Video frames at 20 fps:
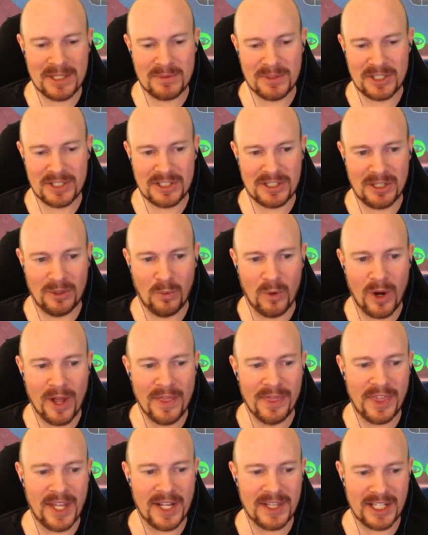which is the
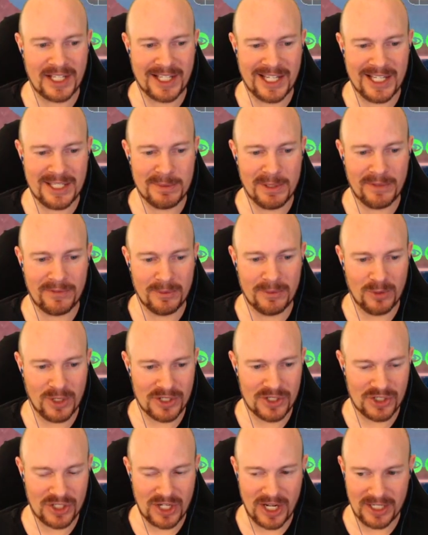one thing that keeps me from
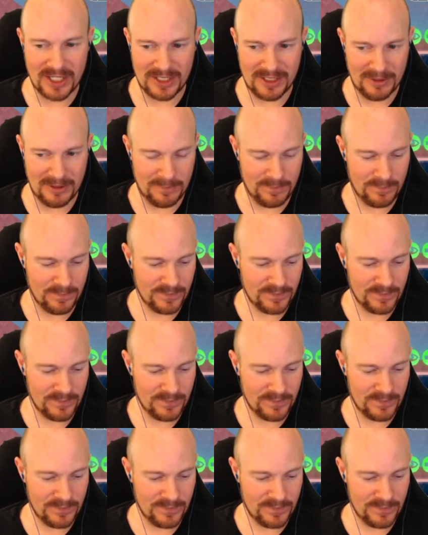one-shotting him.